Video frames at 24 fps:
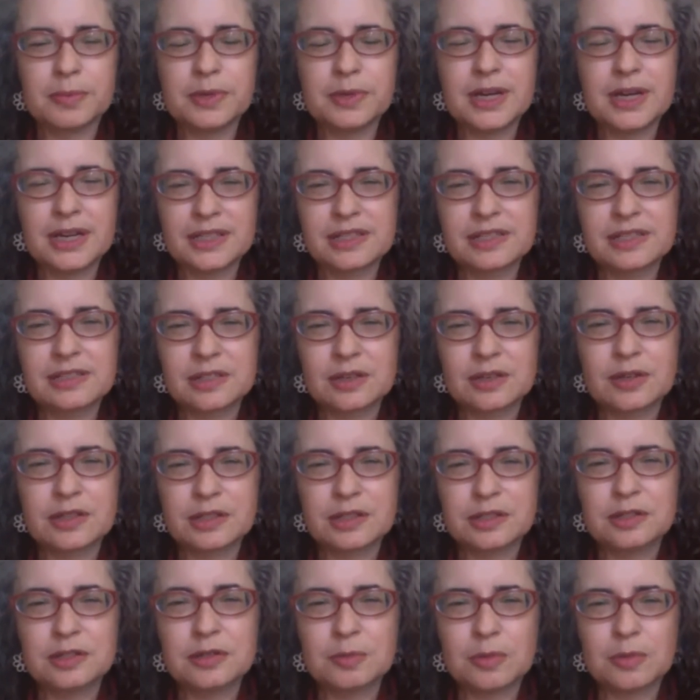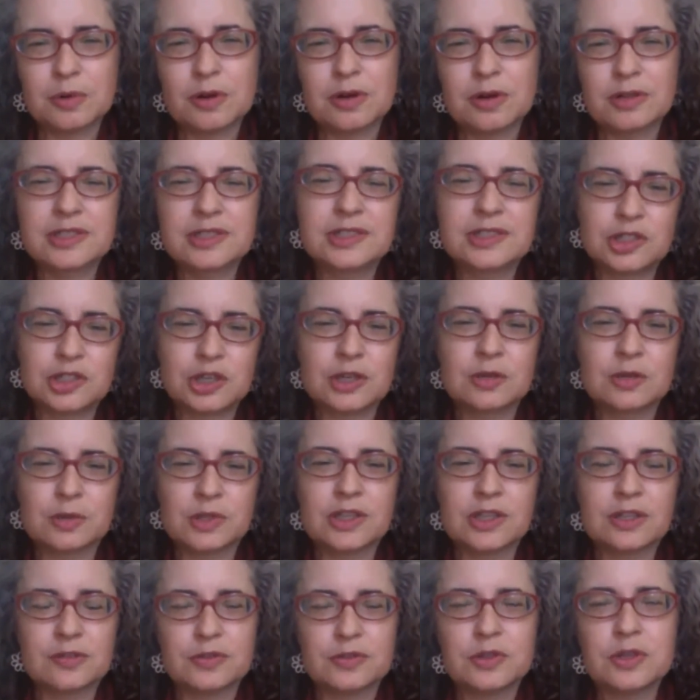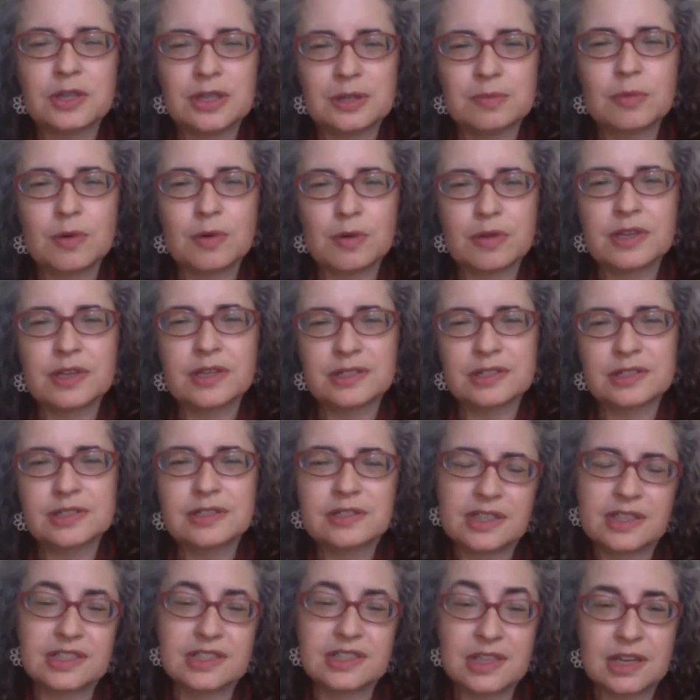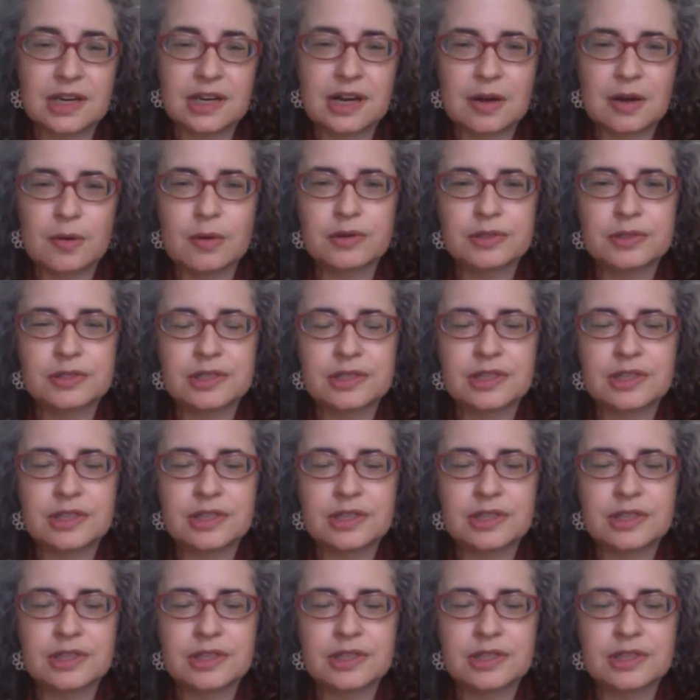be necessary to do more. Generally, if you need more than 10 hours,